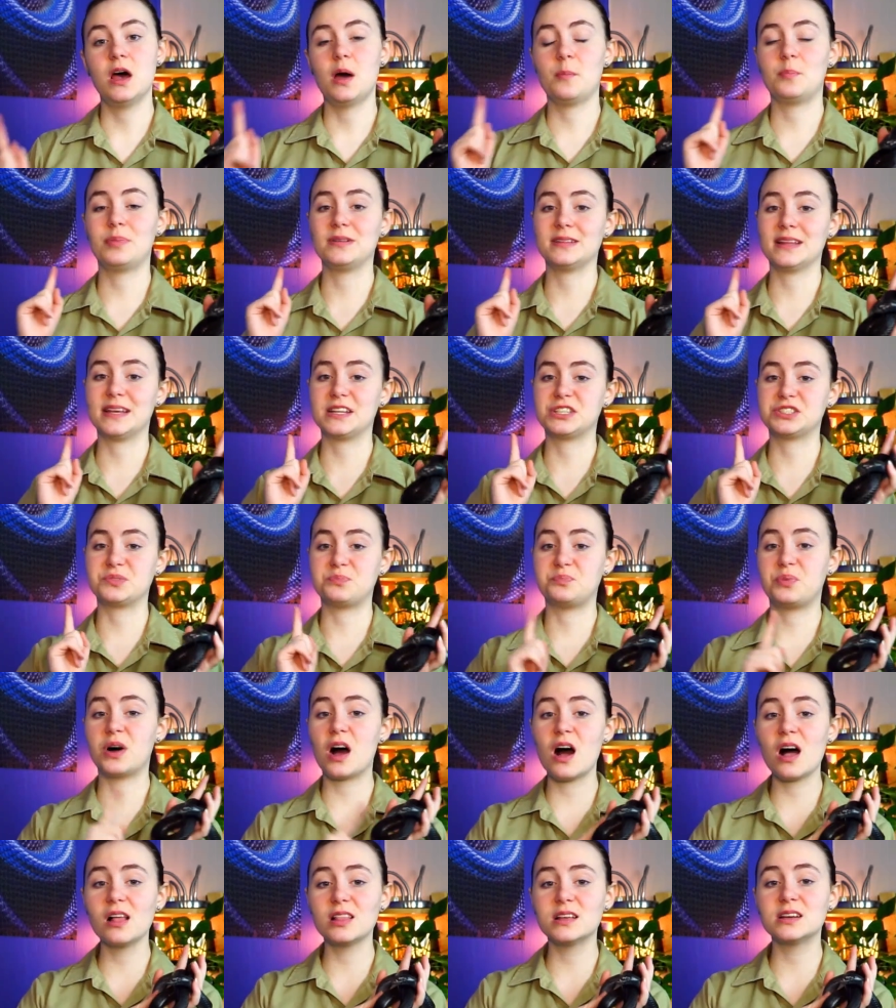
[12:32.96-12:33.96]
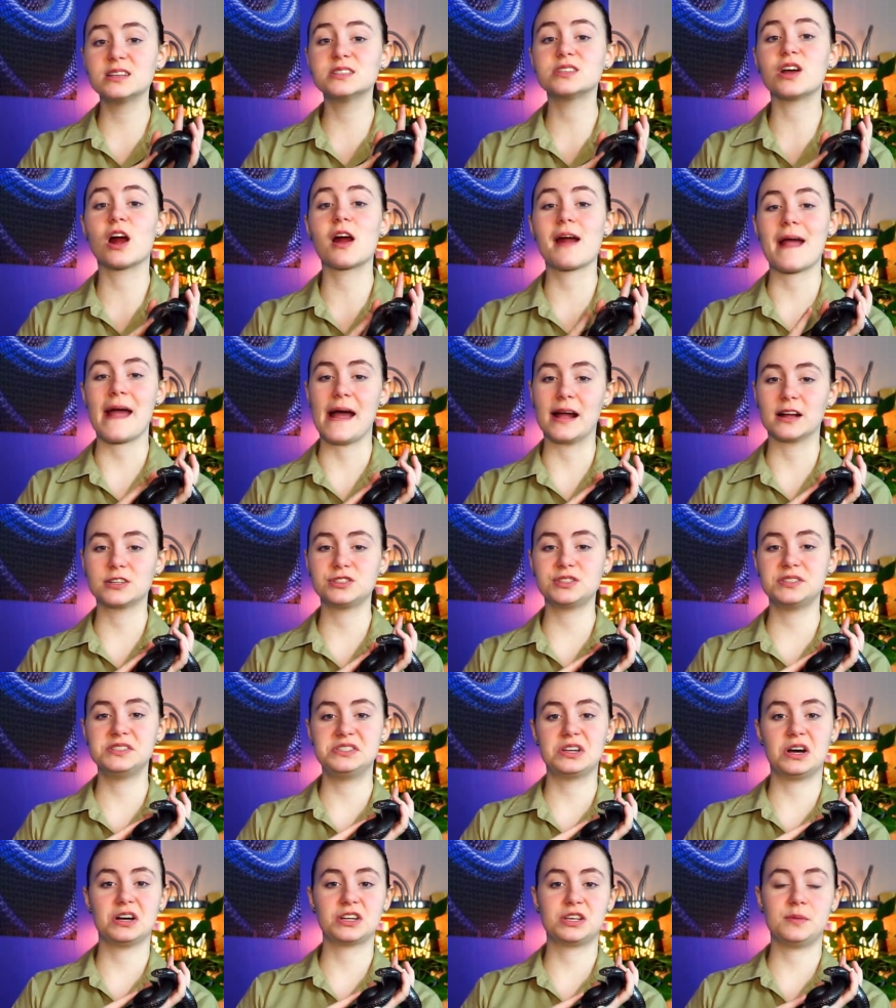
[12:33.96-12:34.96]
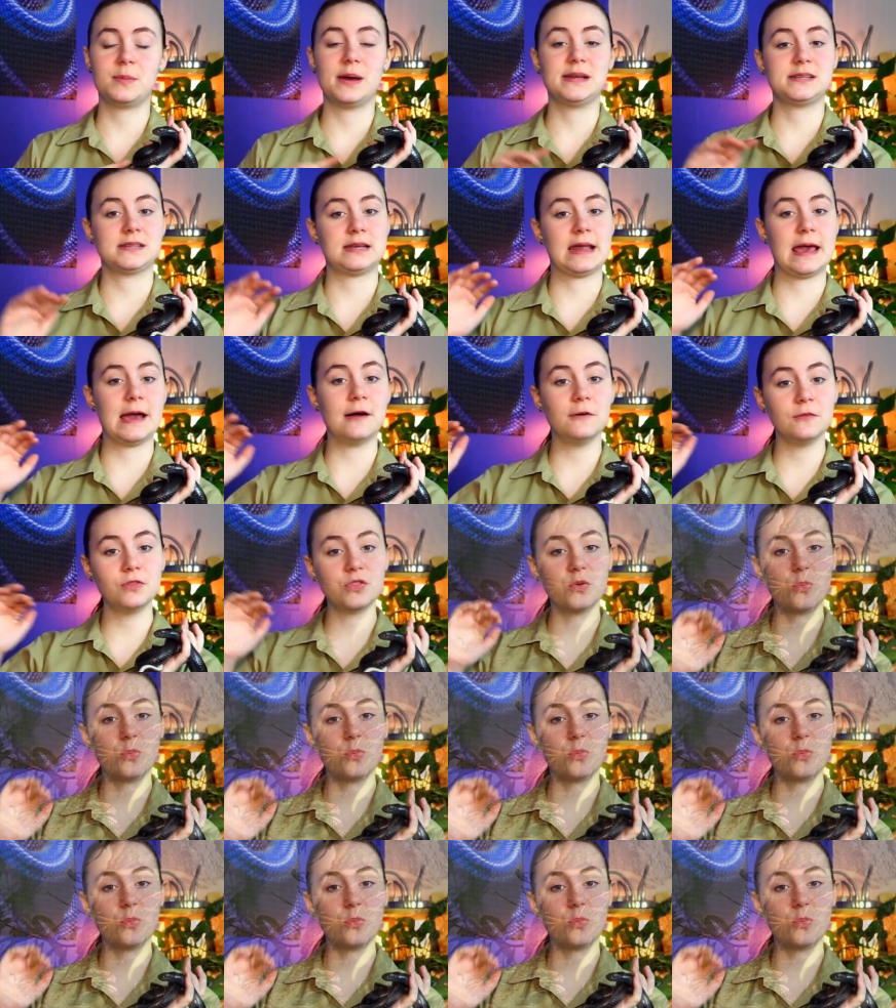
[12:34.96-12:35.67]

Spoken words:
but Lake Chapalas are actually documented out in the